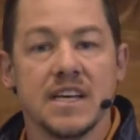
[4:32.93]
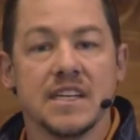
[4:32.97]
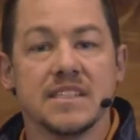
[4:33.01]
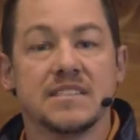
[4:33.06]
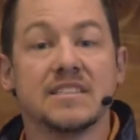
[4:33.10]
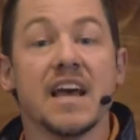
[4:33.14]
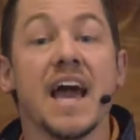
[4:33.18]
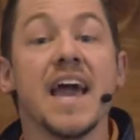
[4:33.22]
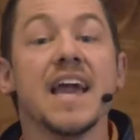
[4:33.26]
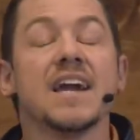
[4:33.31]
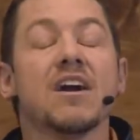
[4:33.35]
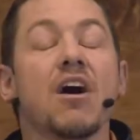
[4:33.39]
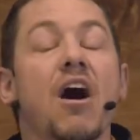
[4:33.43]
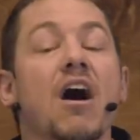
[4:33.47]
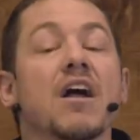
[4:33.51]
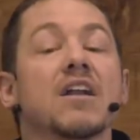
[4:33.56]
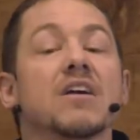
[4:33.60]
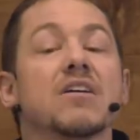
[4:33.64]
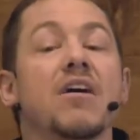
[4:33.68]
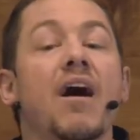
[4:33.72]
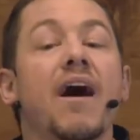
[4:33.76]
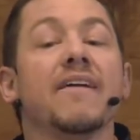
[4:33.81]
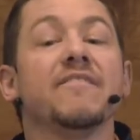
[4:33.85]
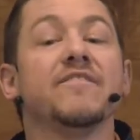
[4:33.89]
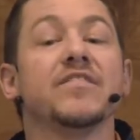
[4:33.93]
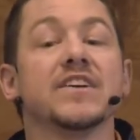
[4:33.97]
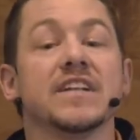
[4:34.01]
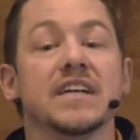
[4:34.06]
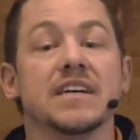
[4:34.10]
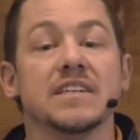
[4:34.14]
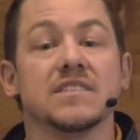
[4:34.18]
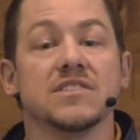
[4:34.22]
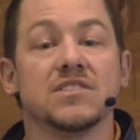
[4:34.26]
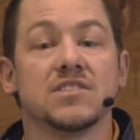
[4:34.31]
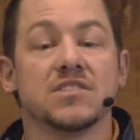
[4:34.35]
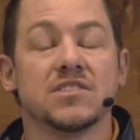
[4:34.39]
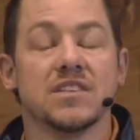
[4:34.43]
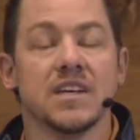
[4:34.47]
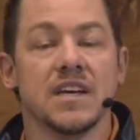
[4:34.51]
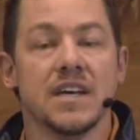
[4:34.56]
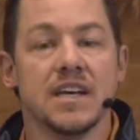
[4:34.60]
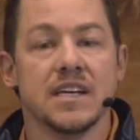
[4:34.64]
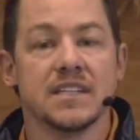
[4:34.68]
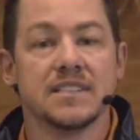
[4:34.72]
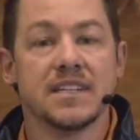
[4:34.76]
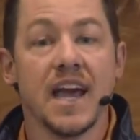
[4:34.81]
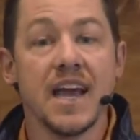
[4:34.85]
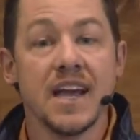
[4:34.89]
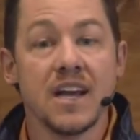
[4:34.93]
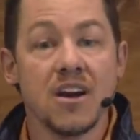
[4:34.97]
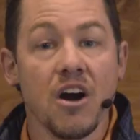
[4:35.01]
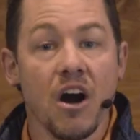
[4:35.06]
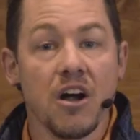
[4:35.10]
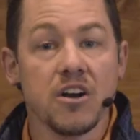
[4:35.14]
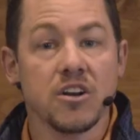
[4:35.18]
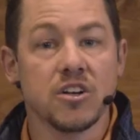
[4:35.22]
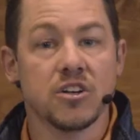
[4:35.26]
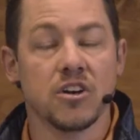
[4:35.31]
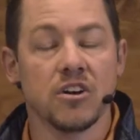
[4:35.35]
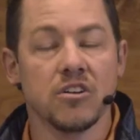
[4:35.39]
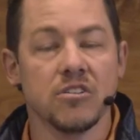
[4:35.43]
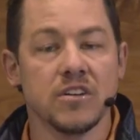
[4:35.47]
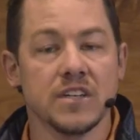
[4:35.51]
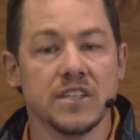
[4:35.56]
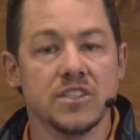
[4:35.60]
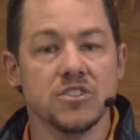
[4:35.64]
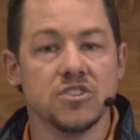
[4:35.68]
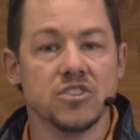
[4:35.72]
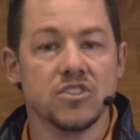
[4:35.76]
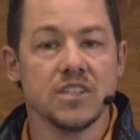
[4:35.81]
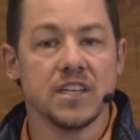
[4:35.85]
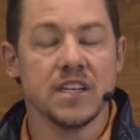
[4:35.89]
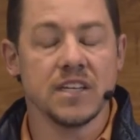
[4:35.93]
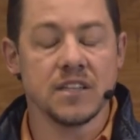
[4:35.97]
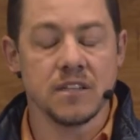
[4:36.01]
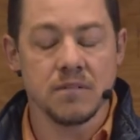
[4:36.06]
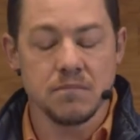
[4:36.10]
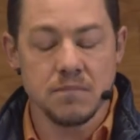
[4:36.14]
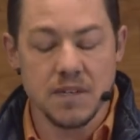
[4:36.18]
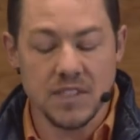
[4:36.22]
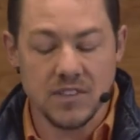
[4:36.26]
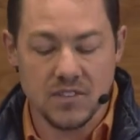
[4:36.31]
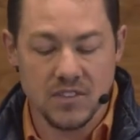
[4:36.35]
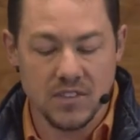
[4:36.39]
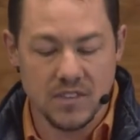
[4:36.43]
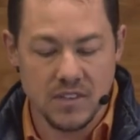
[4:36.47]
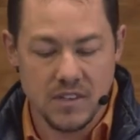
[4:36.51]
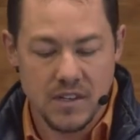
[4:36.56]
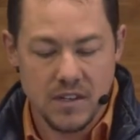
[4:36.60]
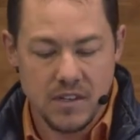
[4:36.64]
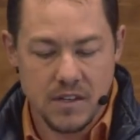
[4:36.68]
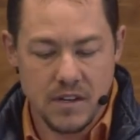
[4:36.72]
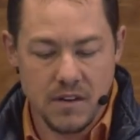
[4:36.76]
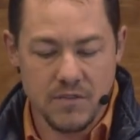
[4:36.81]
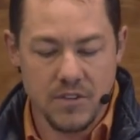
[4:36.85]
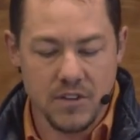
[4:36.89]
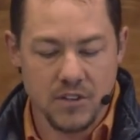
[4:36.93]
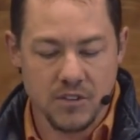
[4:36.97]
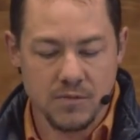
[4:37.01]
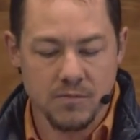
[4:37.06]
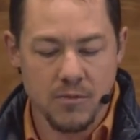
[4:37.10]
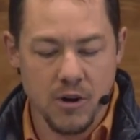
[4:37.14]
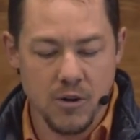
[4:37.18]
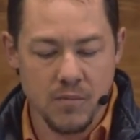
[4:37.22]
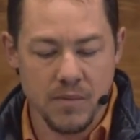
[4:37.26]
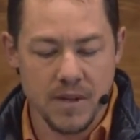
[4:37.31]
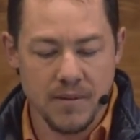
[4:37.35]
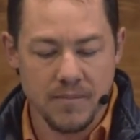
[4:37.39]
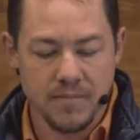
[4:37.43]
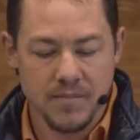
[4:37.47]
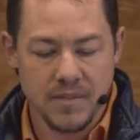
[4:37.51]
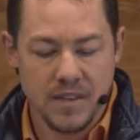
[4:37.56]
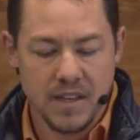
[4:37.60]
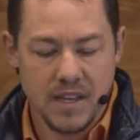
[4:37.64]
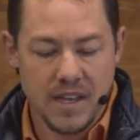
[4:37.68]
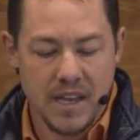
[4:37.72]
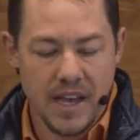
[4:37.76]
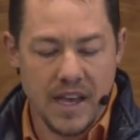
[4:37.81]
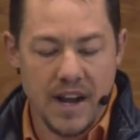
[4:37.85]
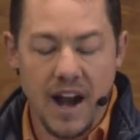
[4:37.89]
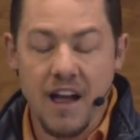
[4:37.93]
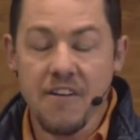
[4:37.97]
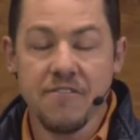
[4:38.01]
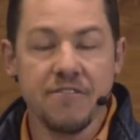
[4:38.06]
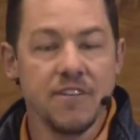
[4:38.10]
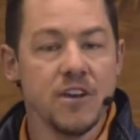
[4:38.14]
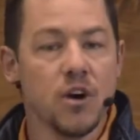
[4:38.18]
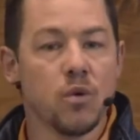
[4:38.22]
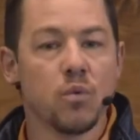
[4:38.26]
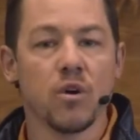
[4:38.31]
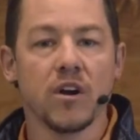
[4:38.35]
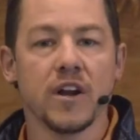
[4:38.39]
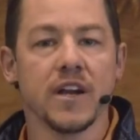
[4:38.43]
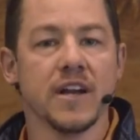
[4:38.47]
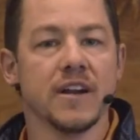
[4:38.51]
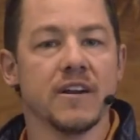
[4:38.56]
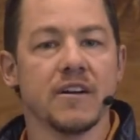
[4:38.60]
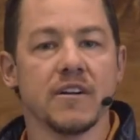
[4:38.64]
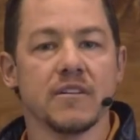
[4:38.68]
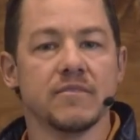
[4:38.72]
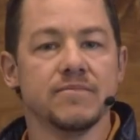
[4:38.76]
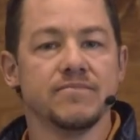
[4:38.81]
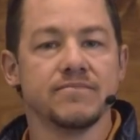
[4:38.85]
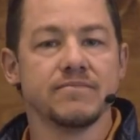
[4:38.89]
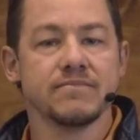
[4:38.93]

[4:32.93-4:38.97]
Take on confidence. Take on courage in the midst of this moment. And I feel we're here.